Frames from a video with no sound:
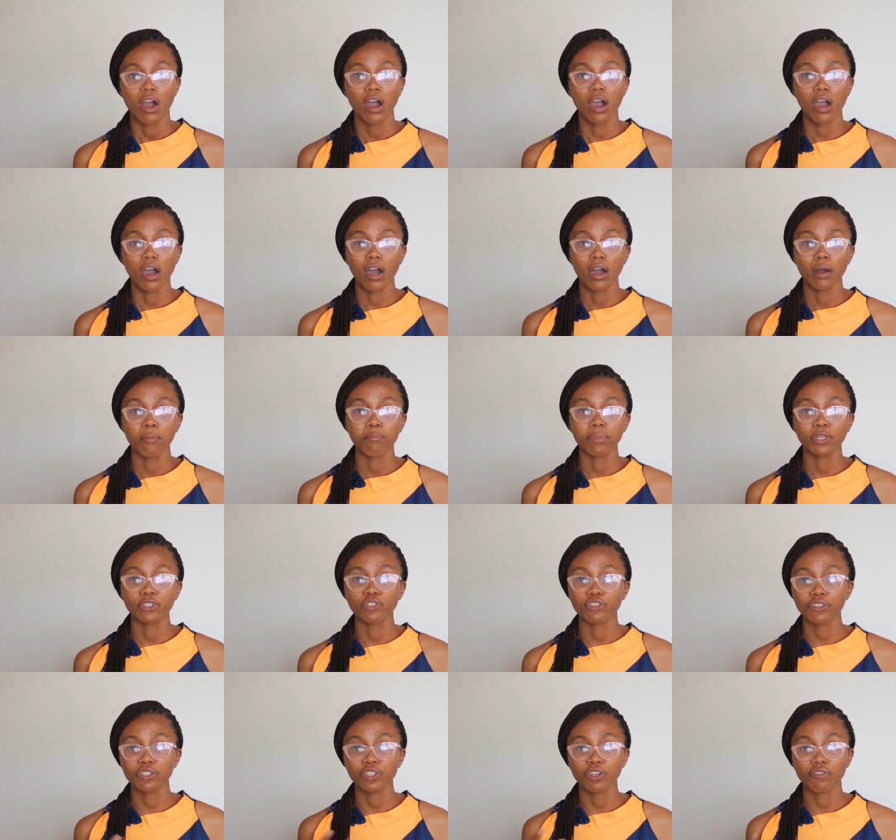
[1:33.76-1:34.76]

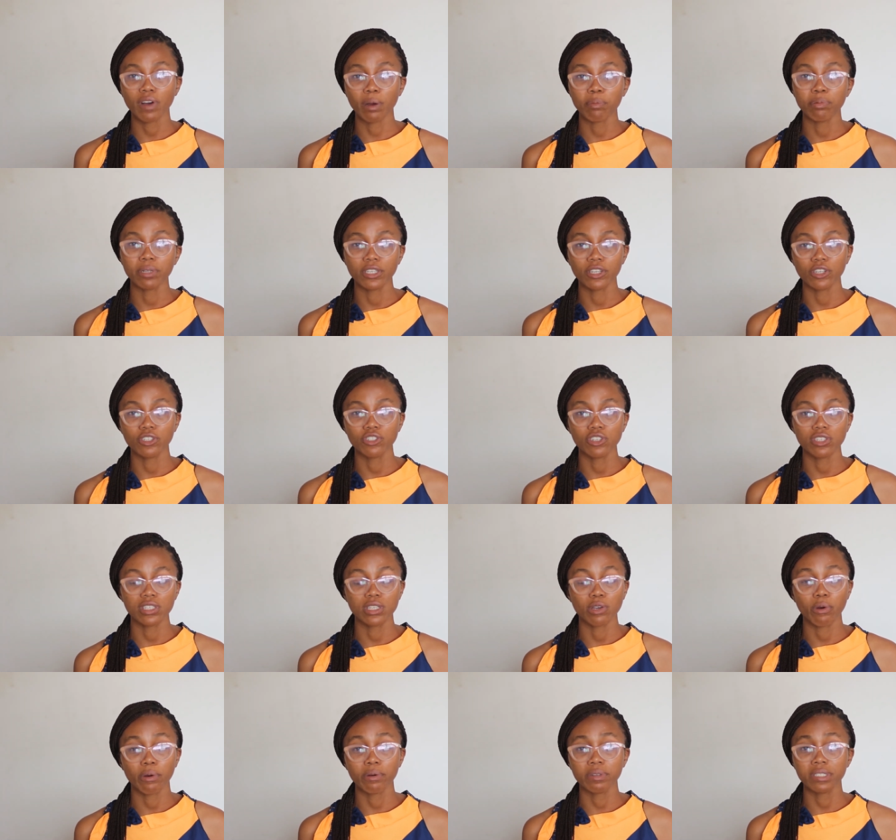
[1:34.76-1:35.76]
Majority of applications,
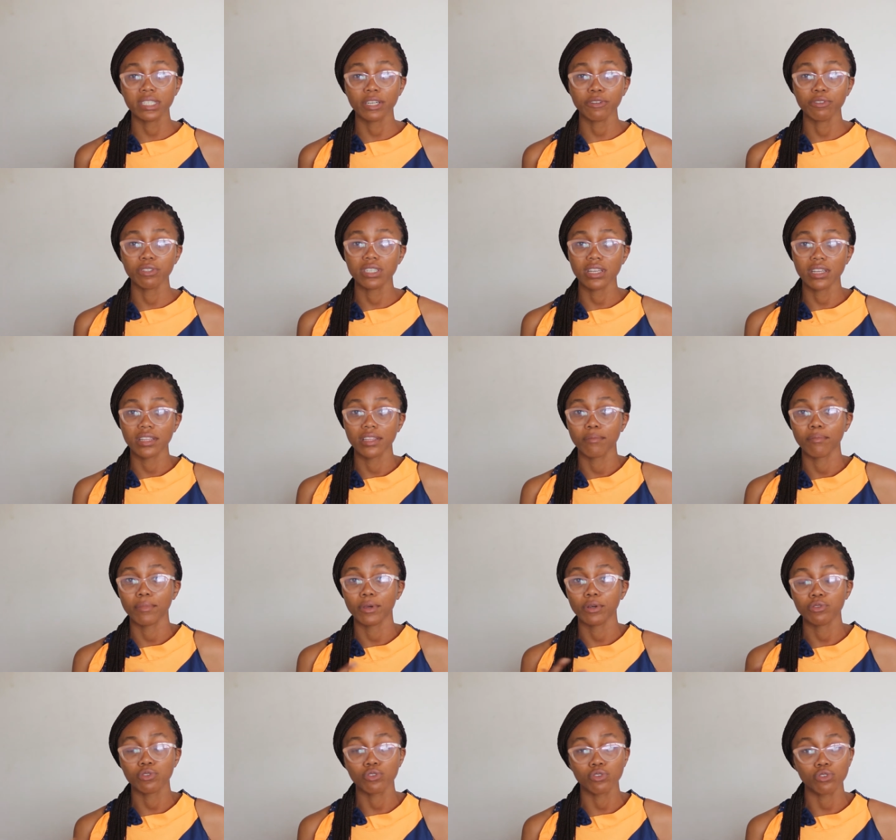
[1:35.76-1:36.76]
they always tell you send a
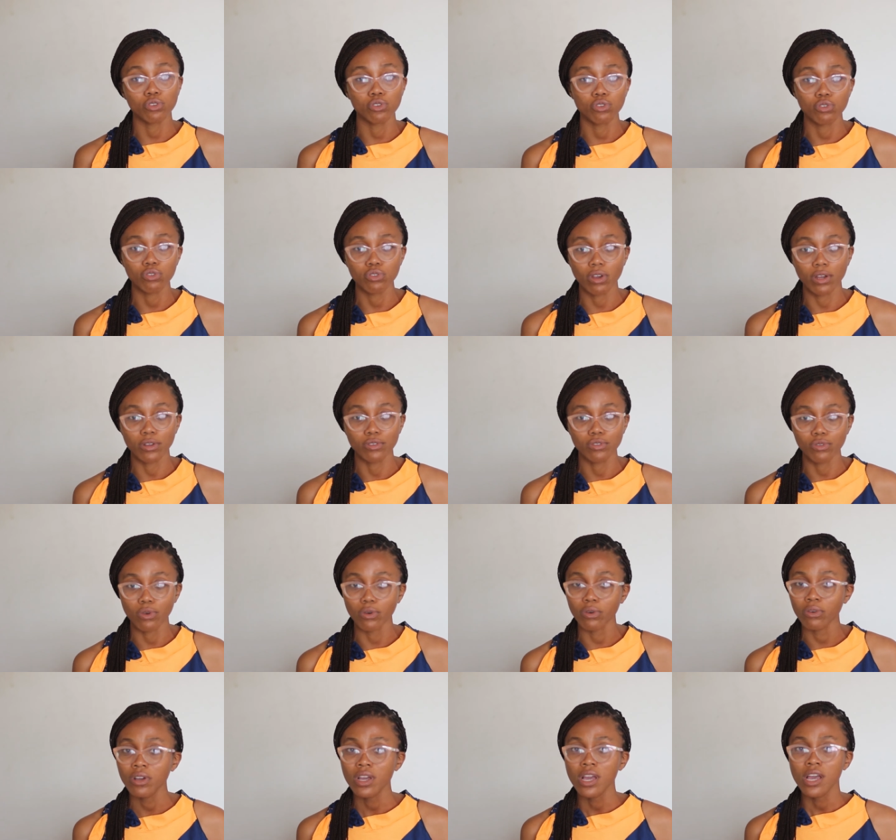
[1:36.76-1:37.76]
mail to so and
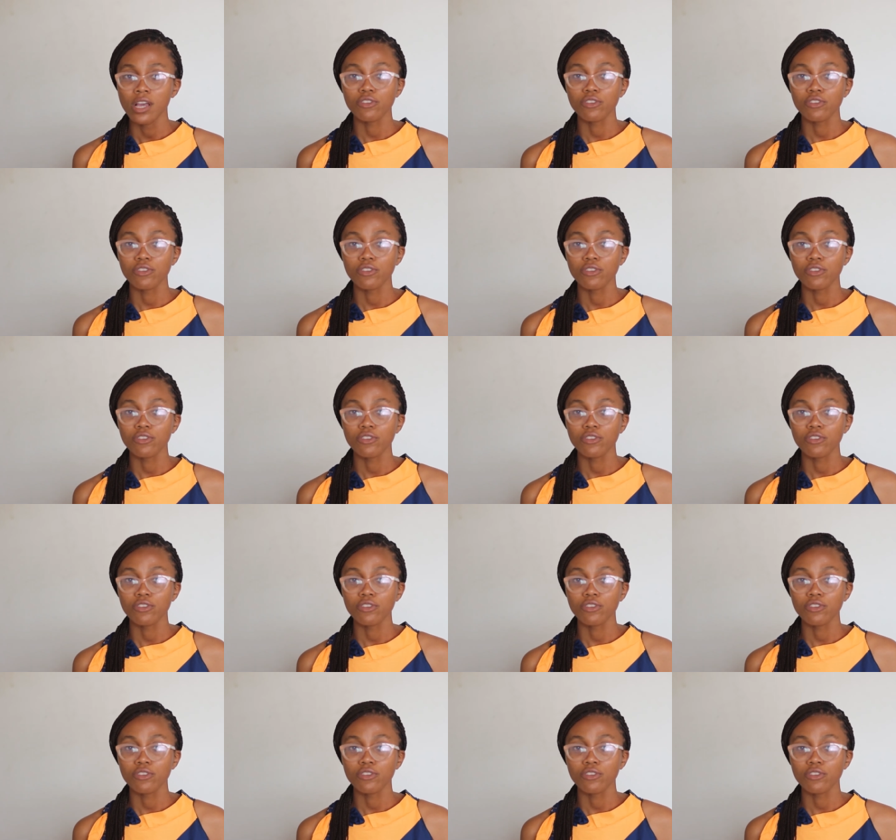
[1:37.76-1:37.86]
so.